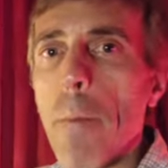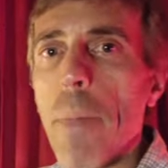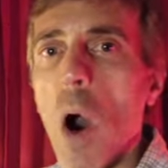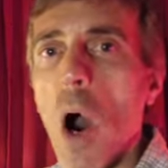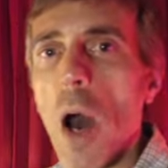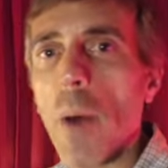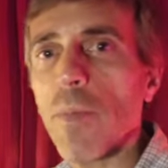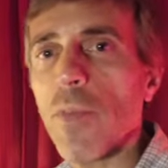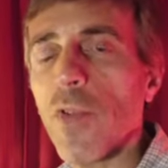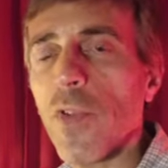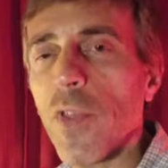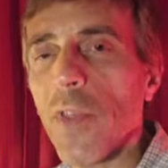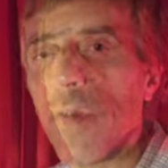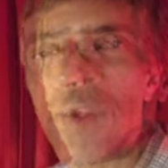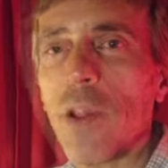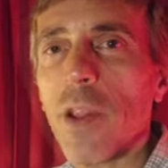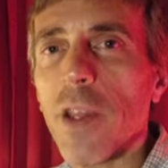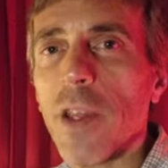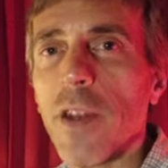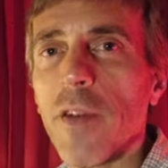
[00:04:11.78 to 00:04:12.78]
pops the
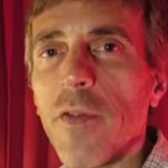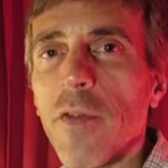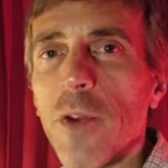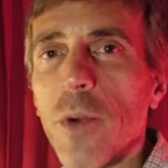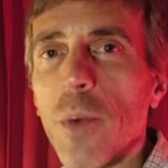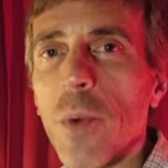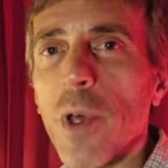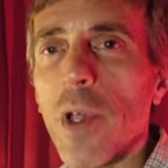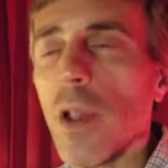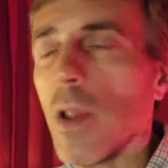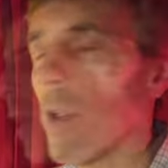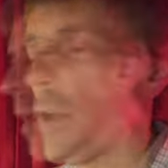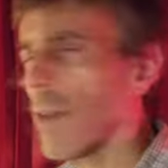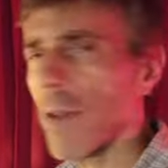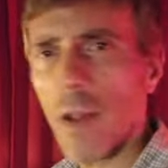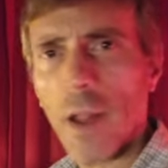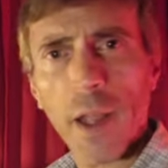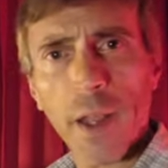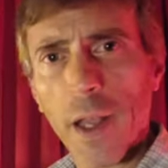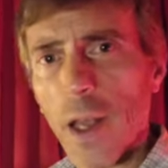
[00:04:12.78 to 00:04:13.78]
lid, if you will,
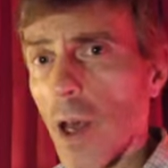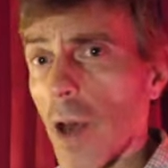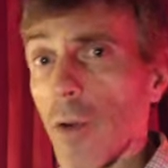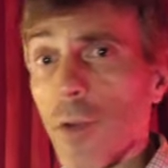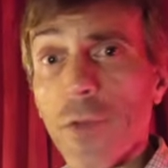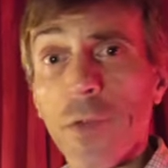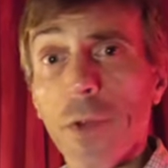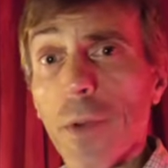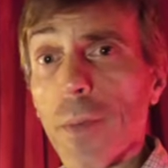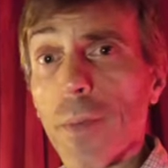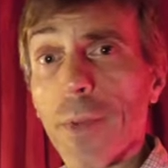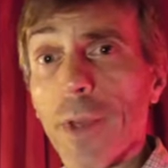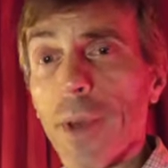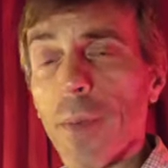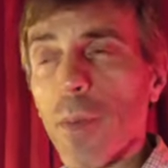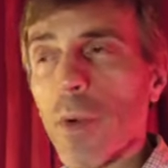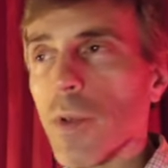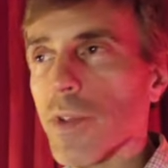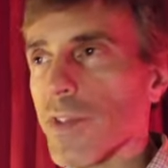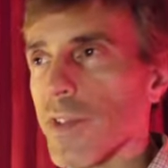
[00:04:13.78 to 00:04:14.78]
on like how some
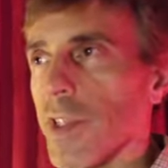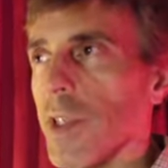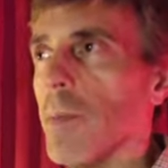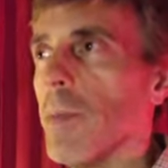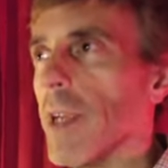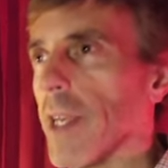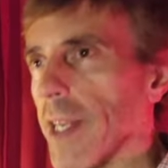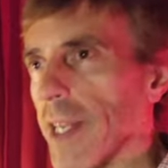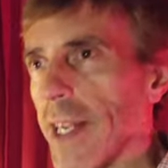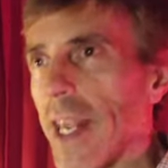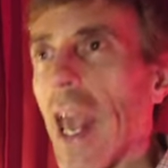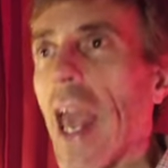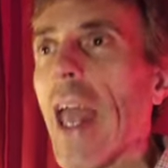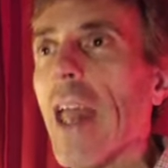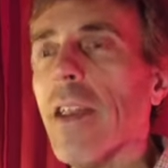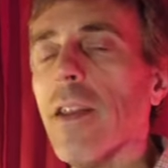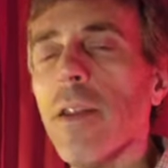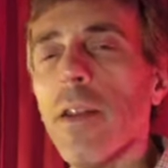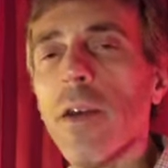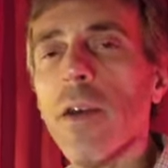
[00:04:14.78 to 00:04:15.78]
people seem to
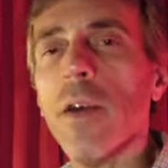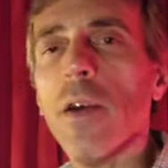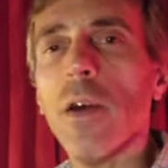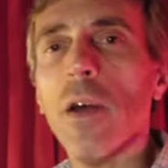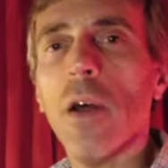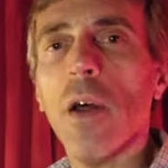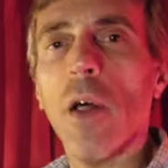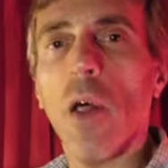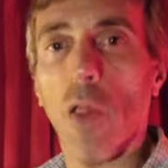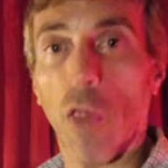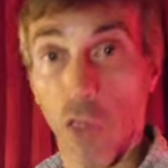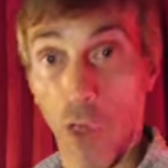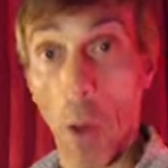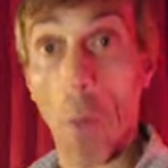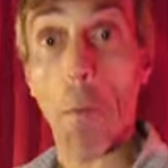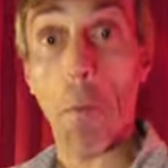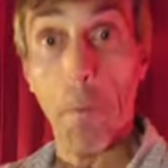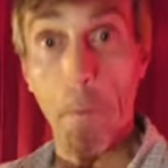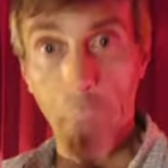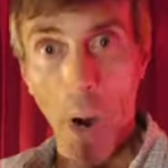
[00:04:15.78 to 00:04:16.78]
get the
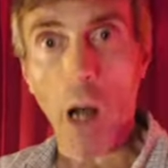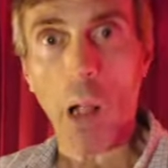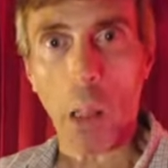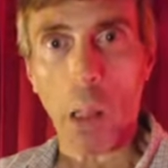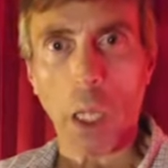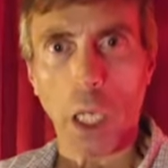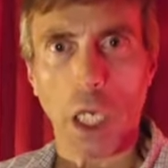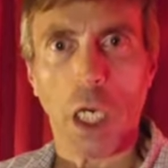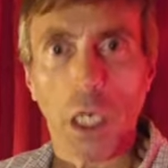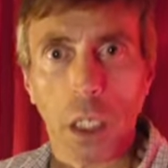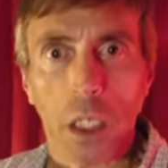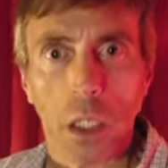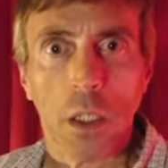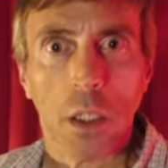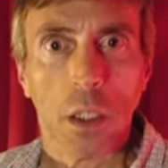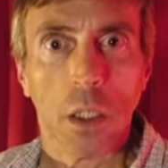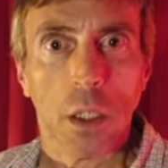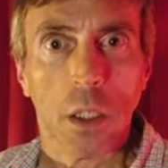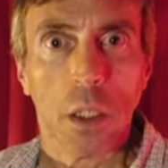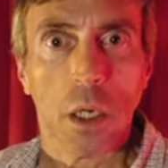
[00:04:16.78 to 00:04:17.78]
bulk
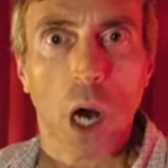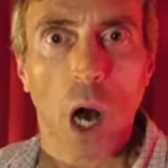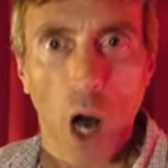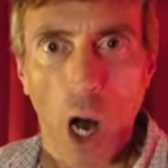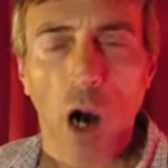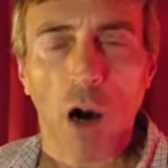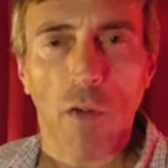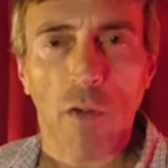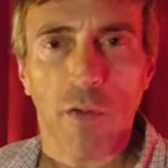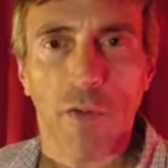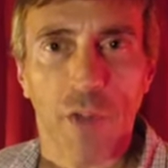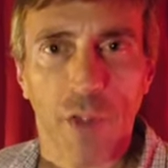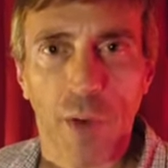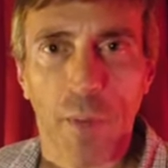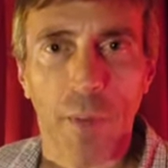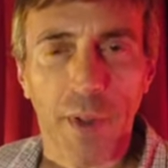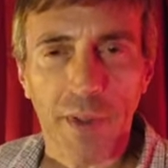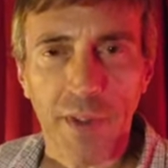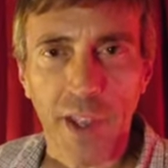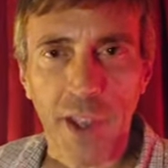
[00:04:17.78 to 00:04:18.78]
of the
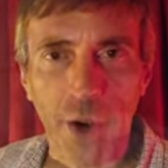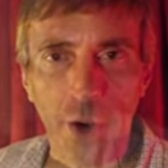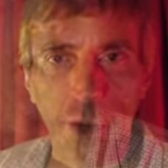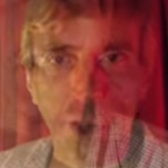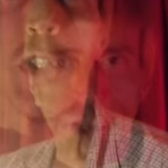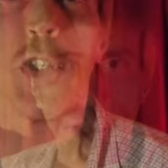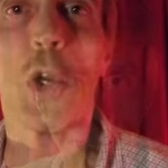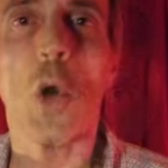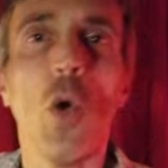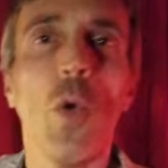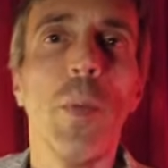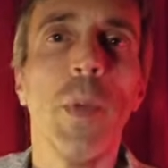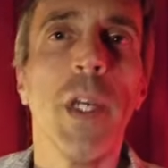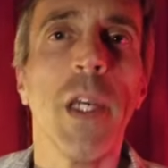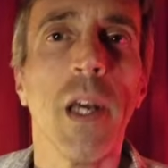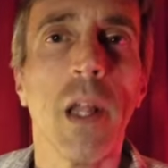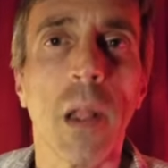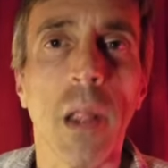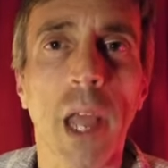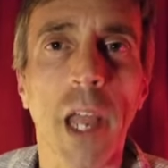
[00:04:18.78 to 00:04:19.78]
material. Show
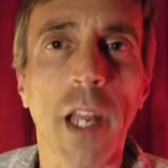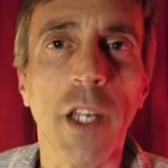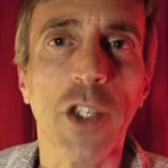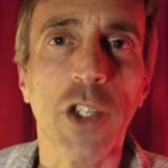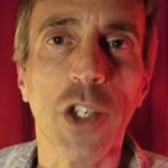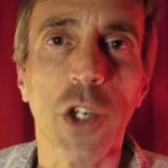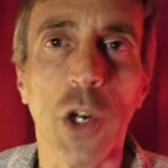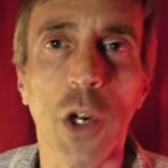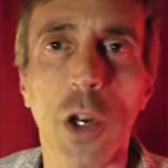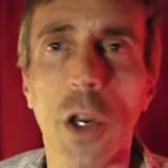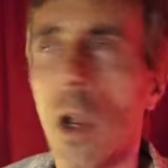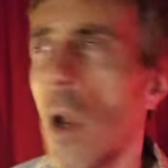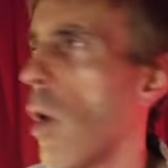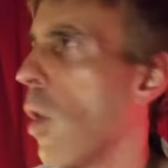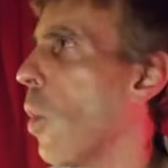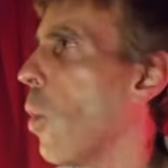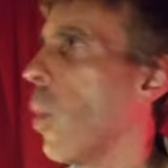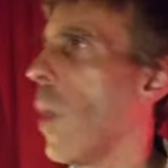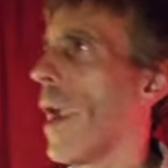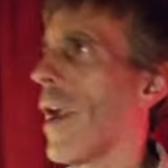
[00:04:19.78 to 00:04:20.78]
me a lecture
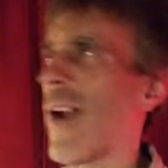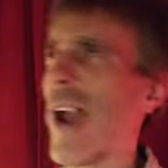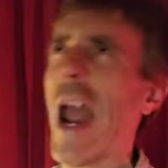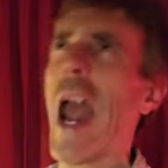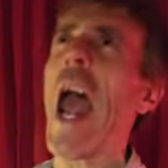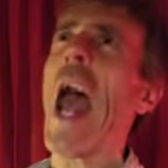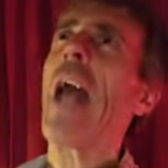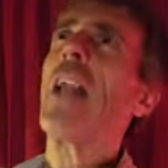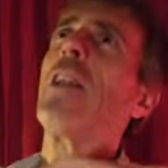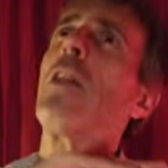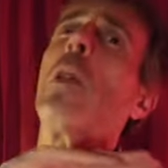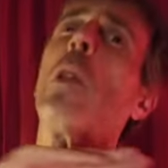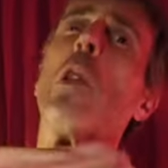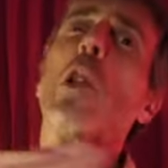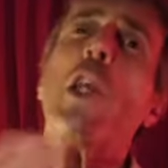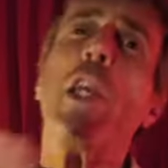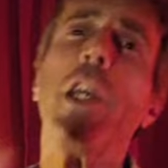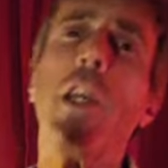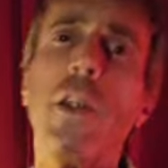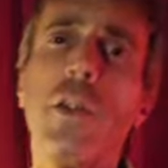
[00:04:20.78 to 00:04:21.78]
where at
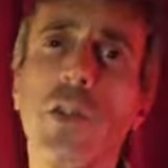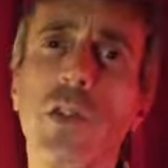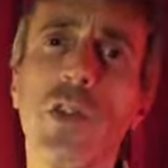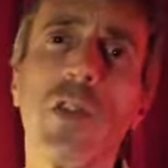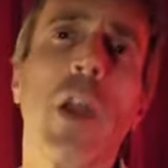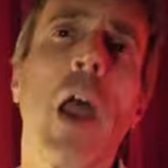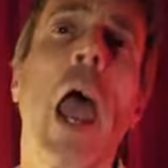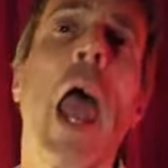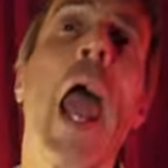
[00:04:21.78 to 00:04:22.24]
least